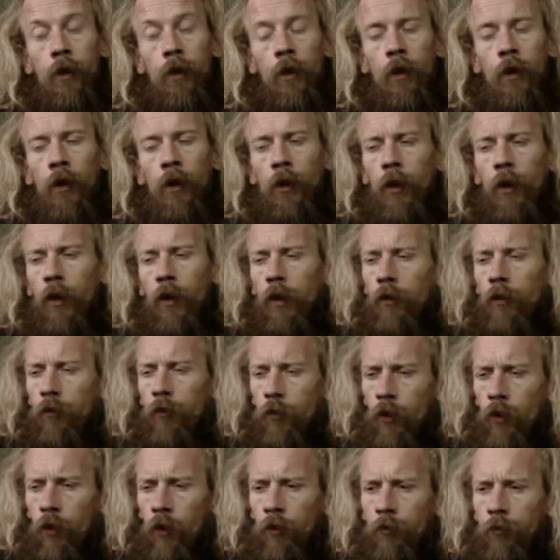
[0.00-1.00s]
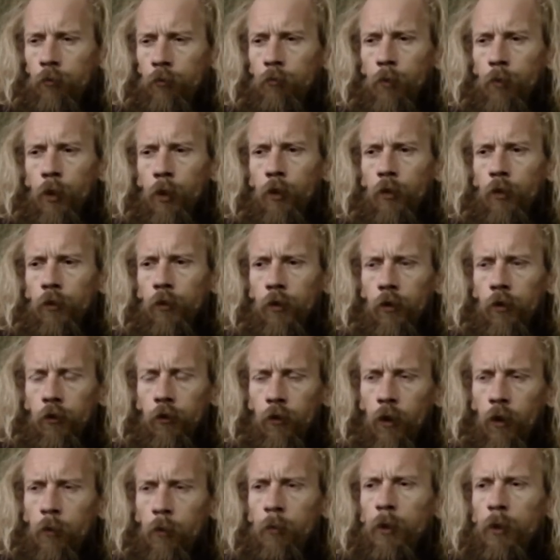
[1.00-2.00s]
And it's good because there's
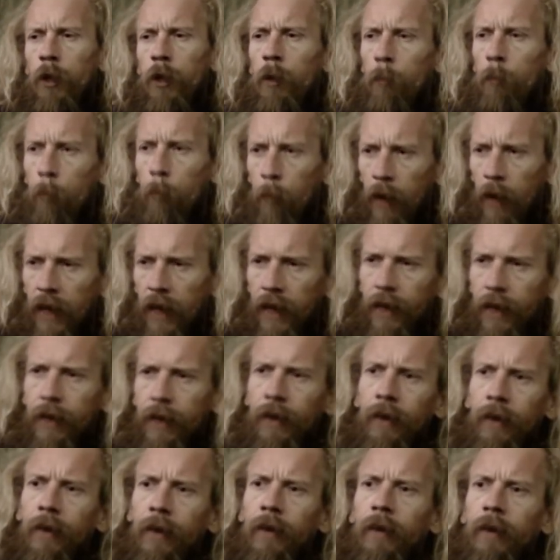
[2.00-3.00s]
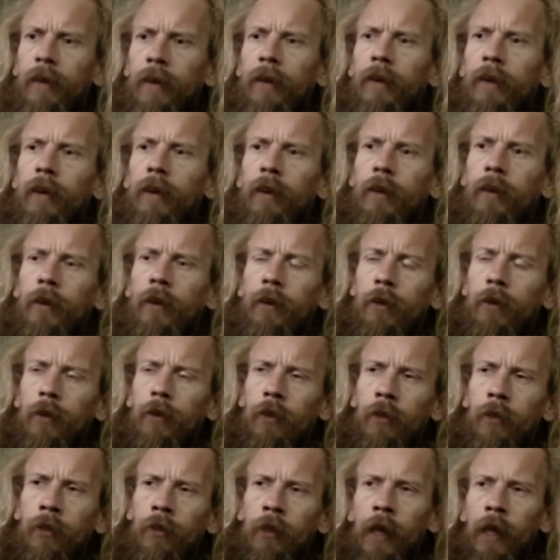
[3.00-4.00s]
so many big
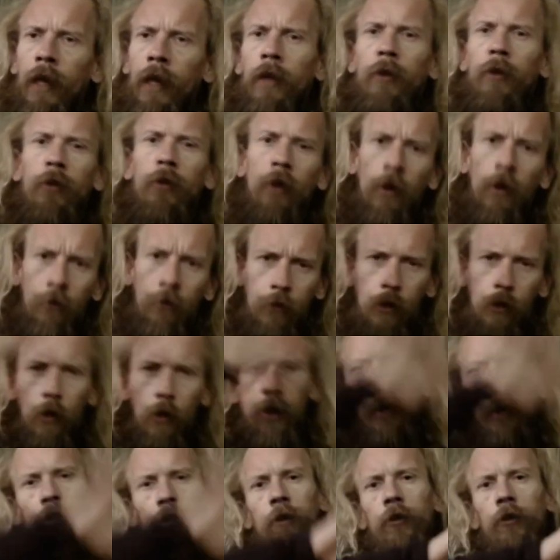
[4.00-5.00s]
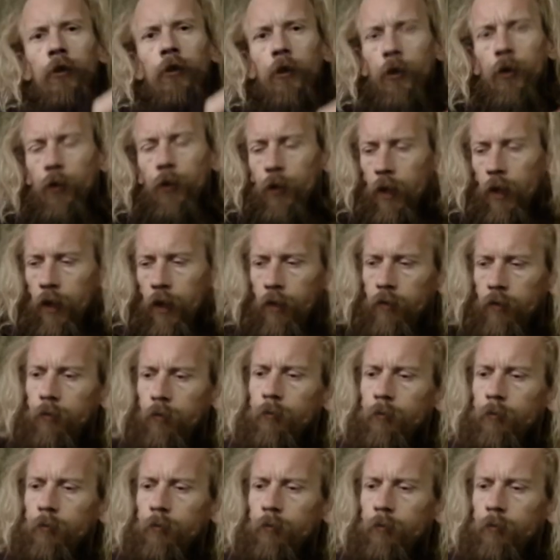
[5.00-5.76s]
things I've got into that